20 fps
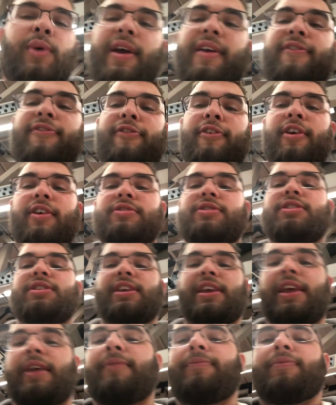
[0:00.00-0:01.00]
white friend just
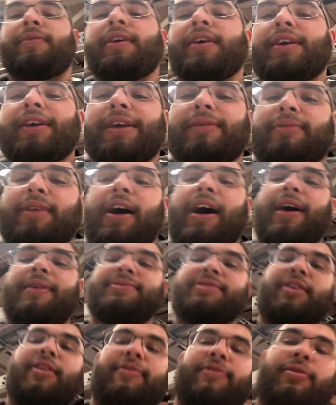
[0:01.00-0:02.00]
to keep the
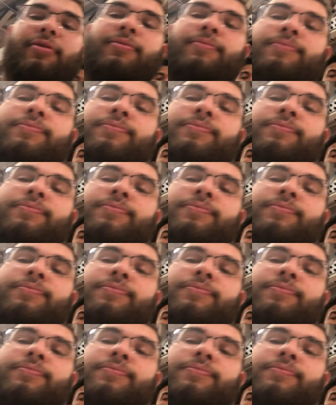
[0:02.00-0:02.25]
ops off.